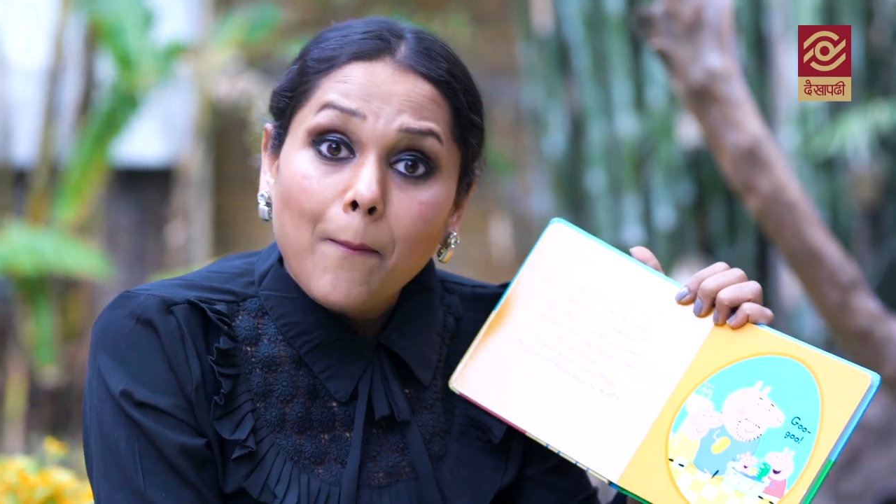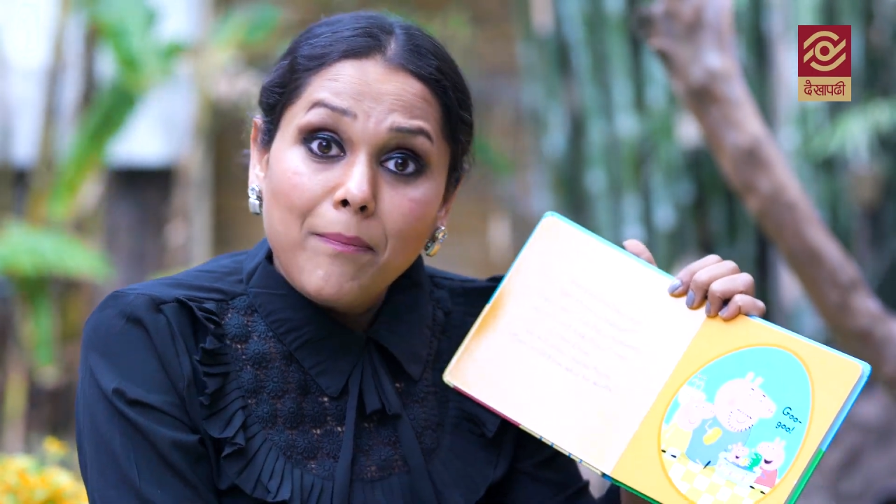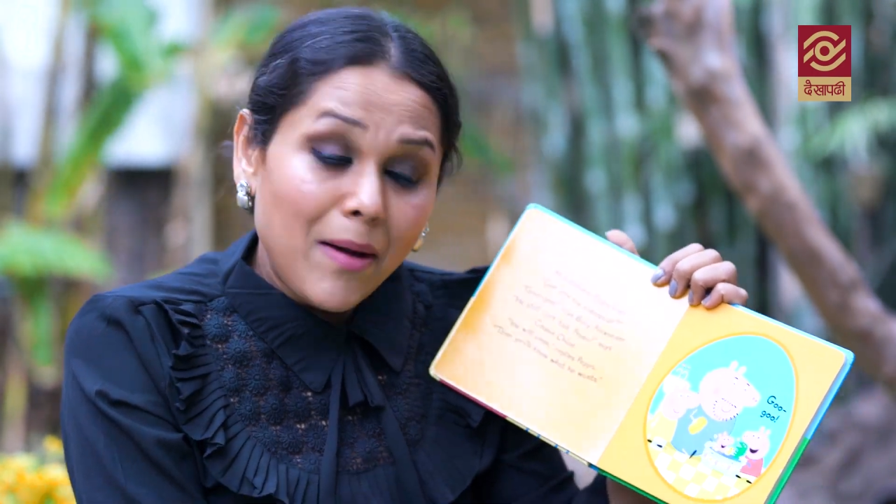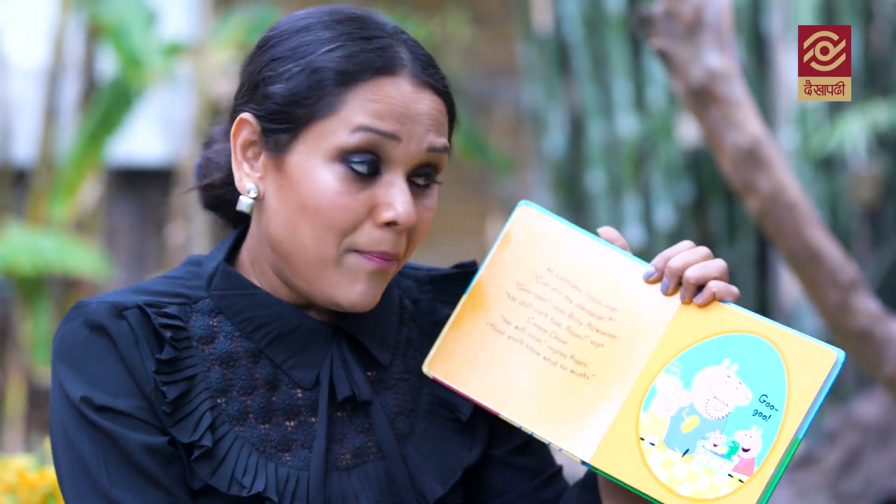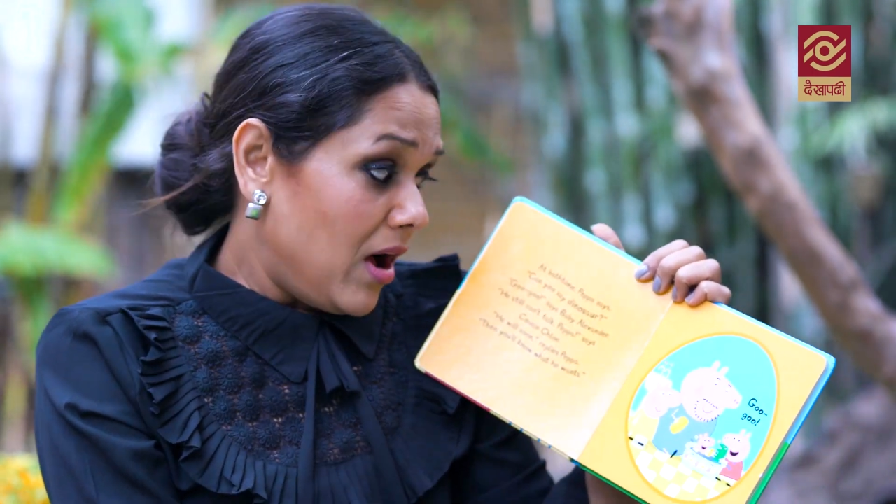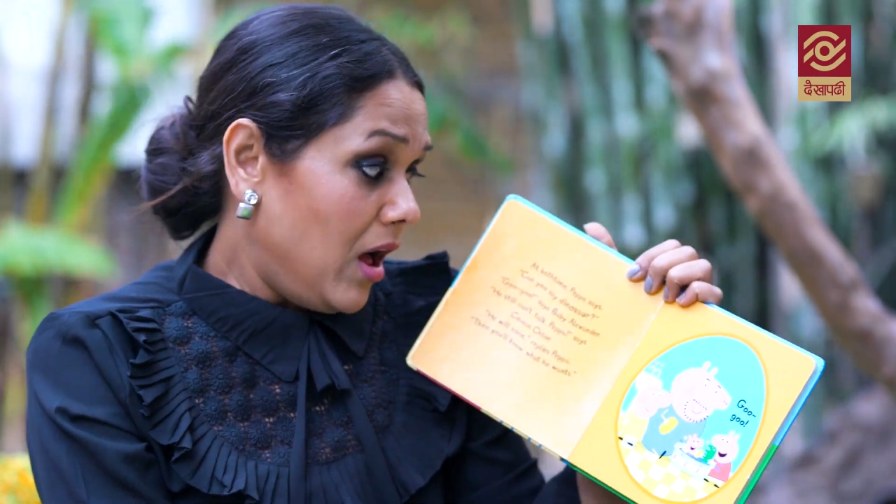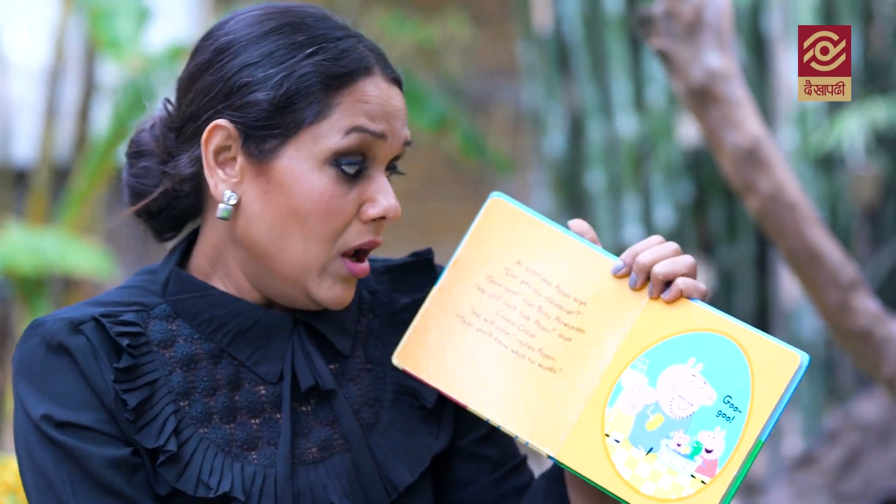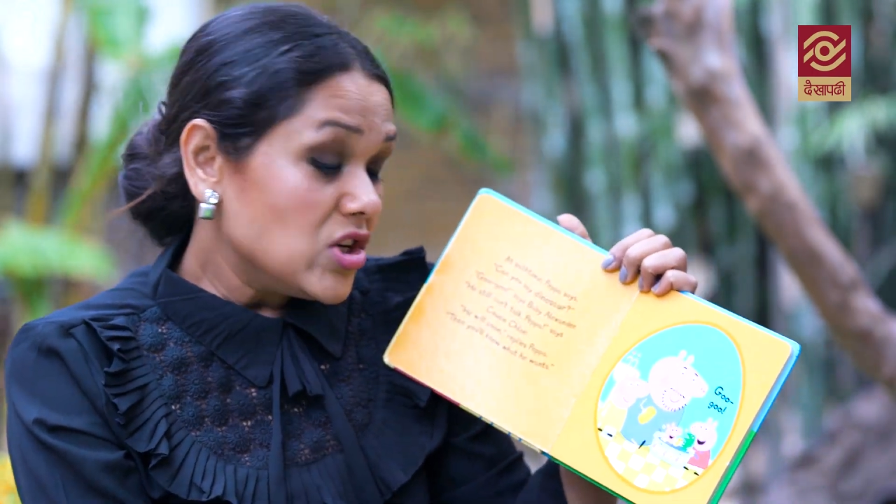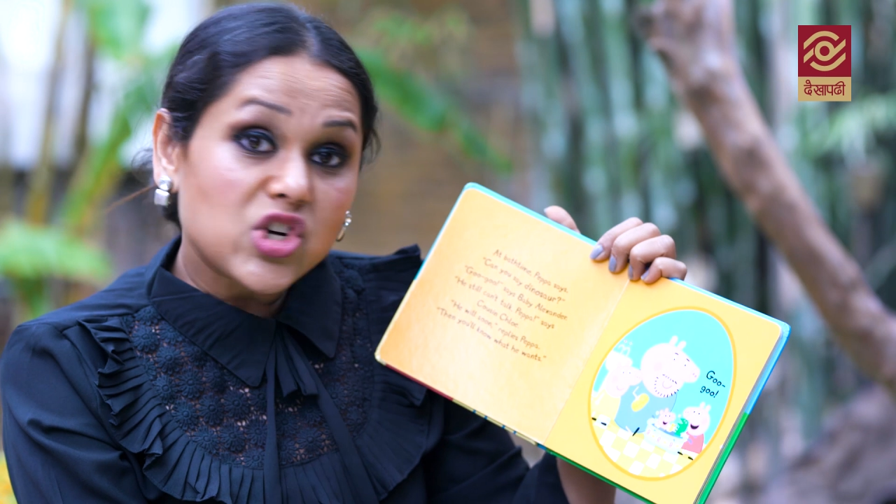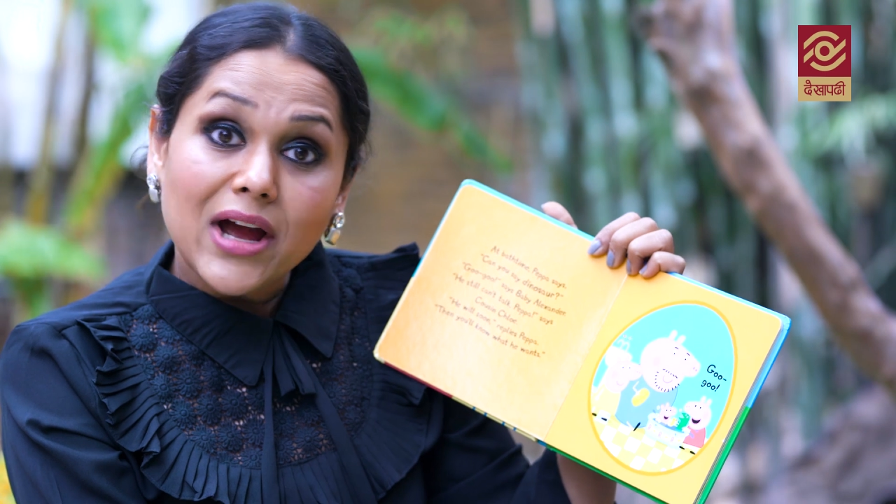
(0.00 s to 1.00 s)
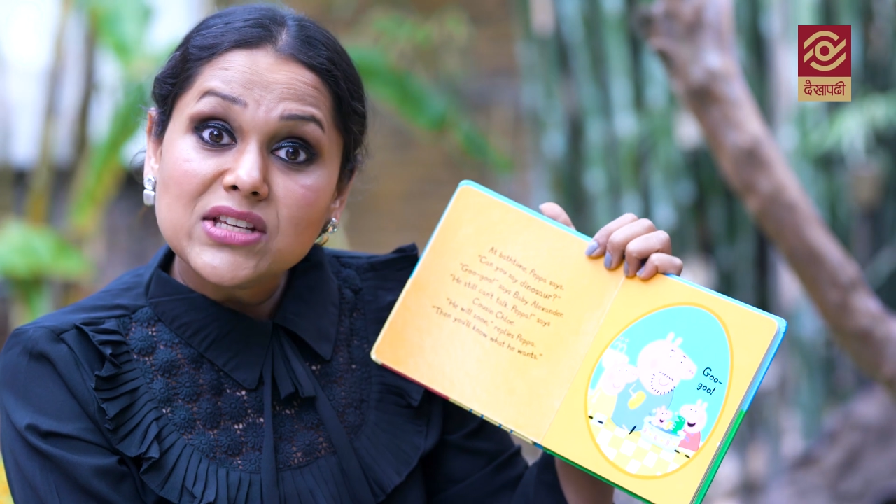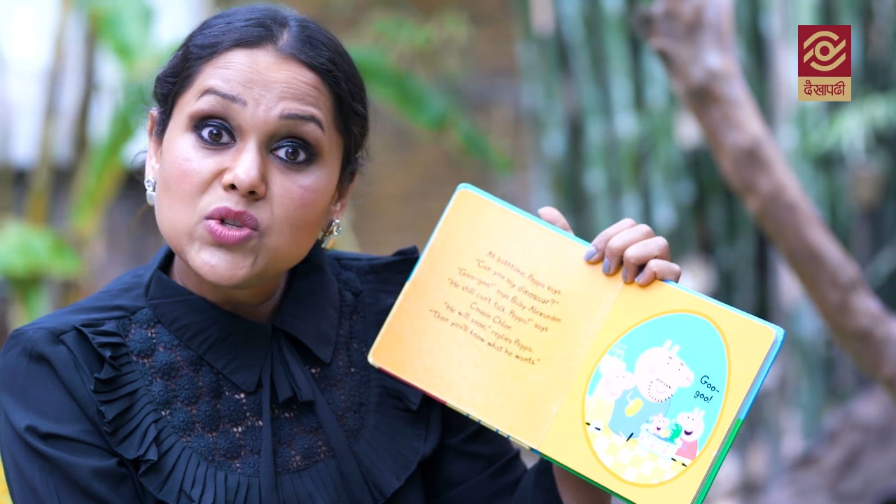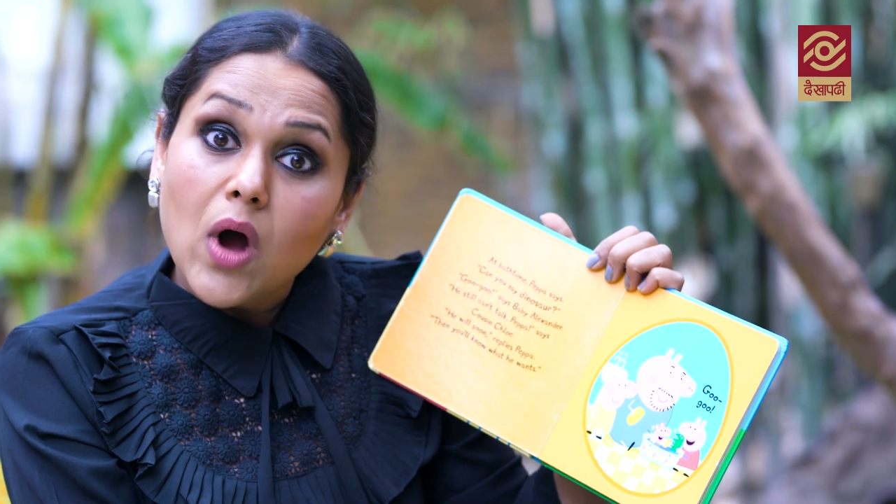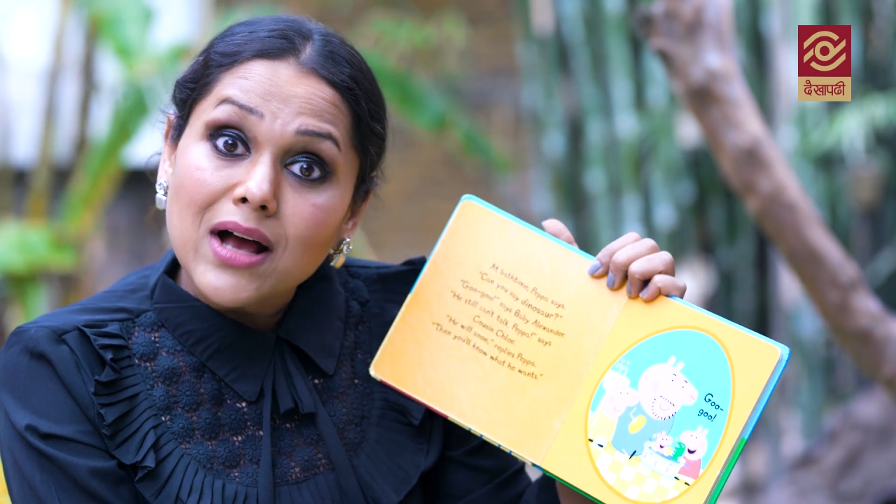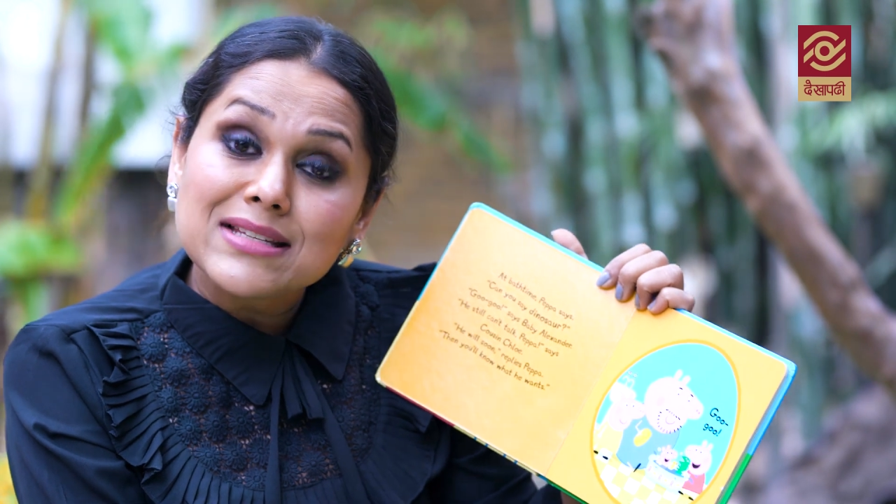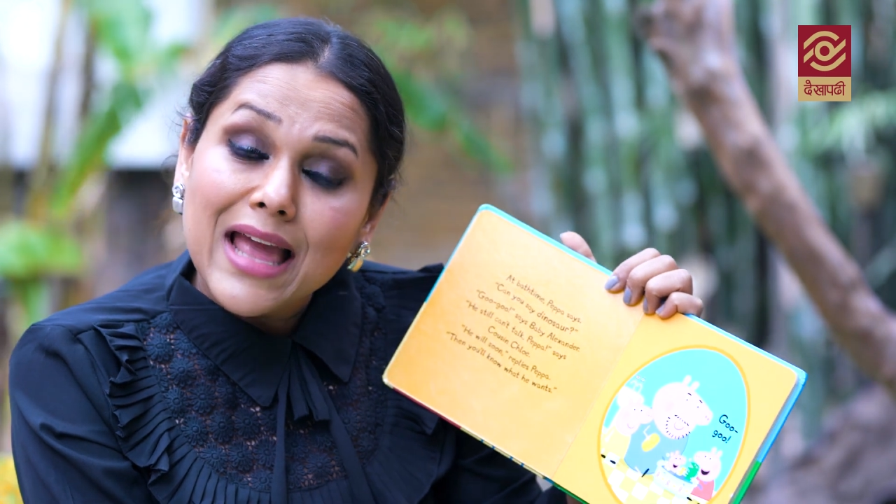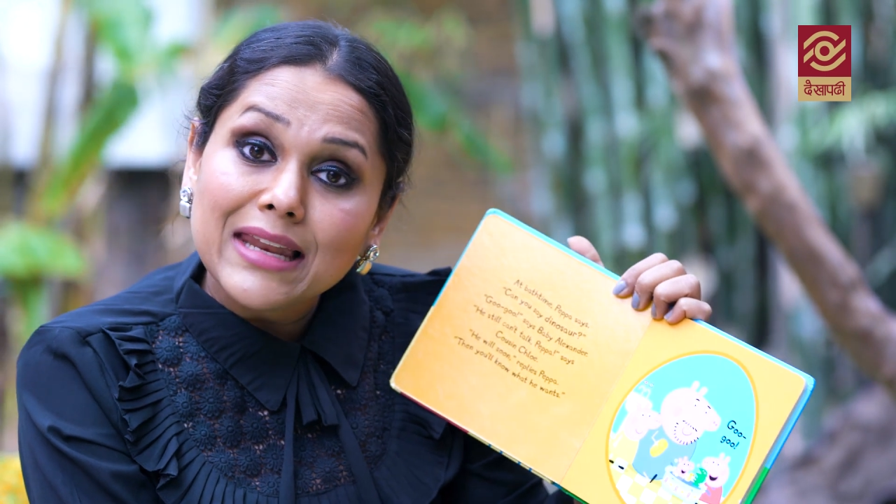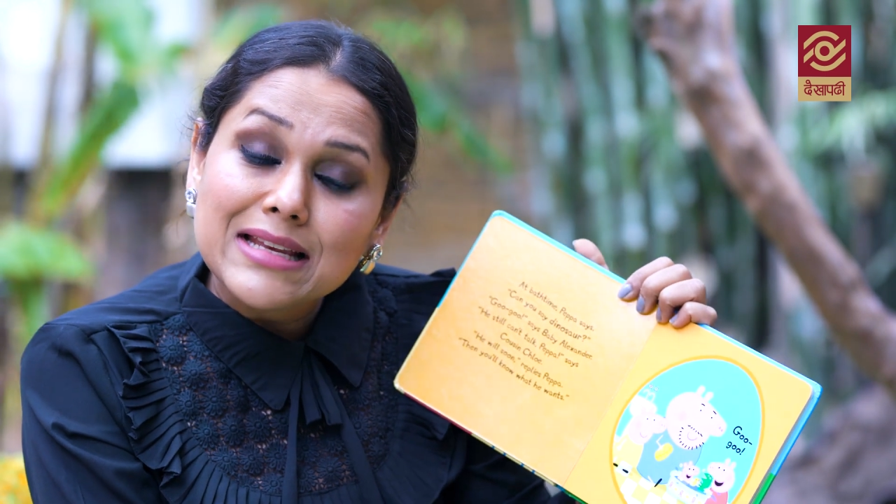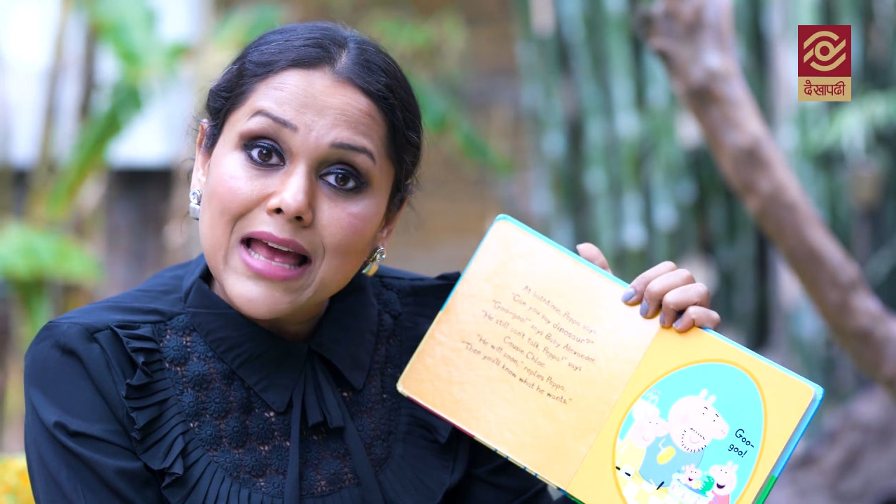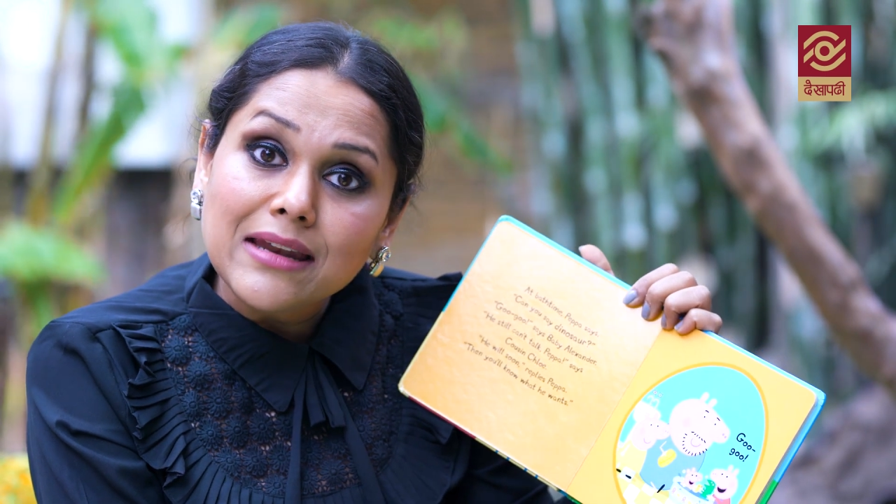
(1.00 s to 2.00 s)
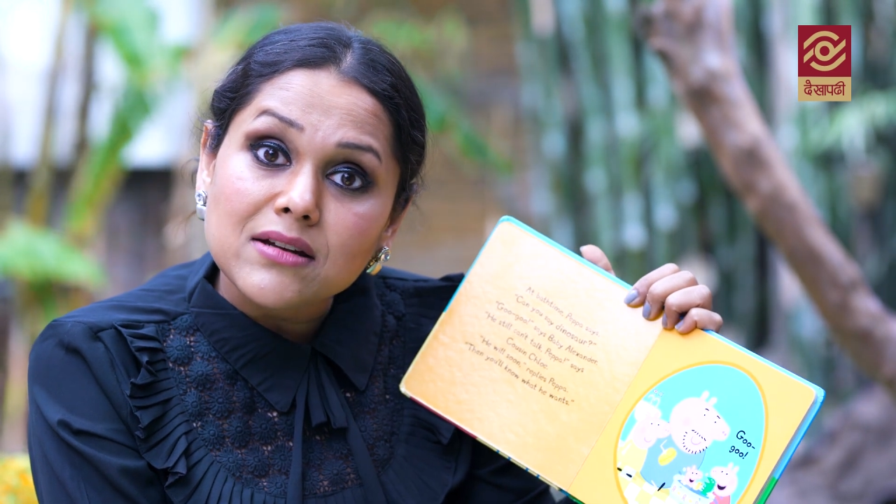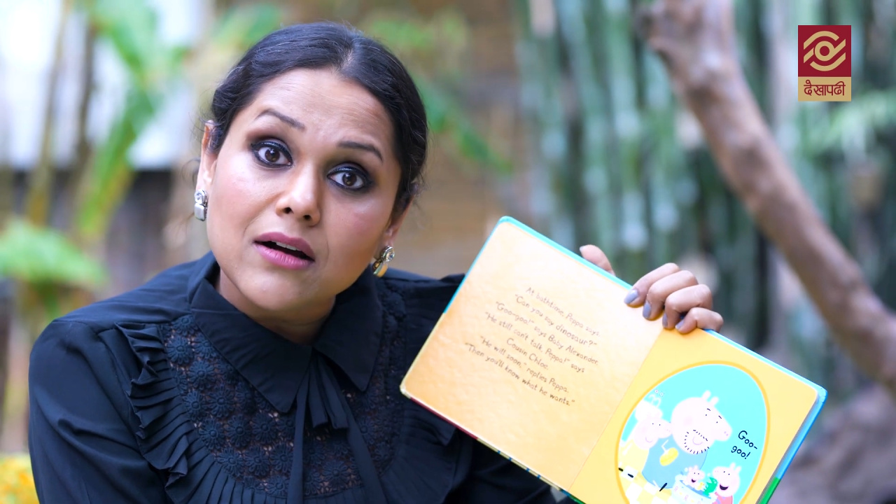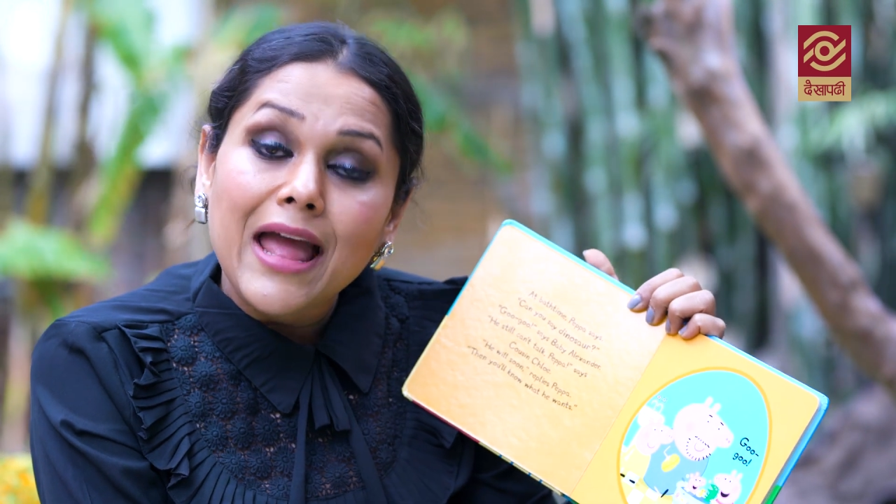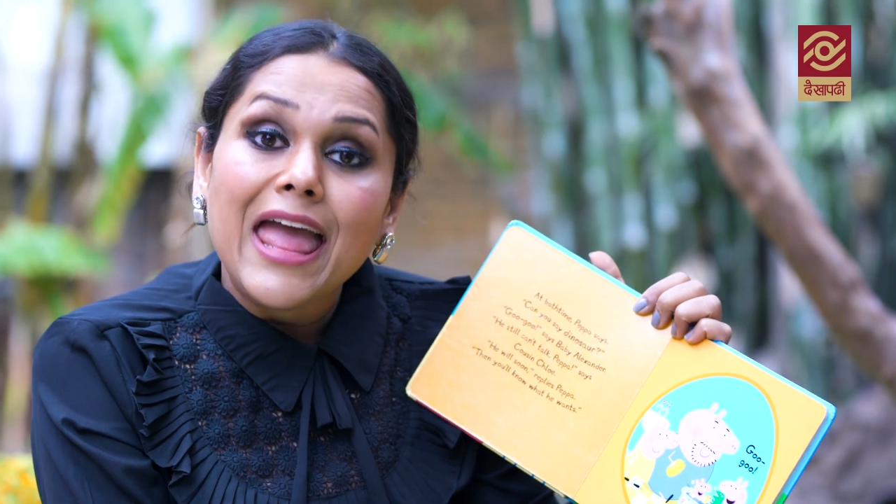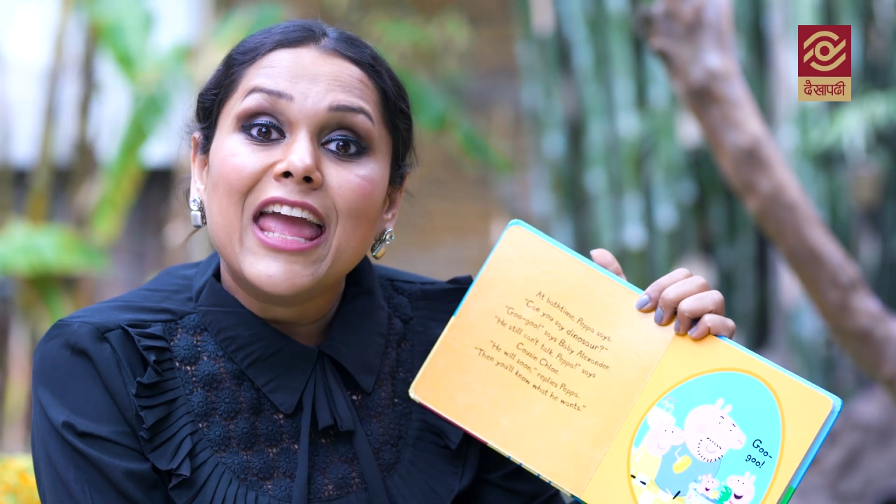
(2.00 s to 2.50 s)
Peppa tries to ask Alexander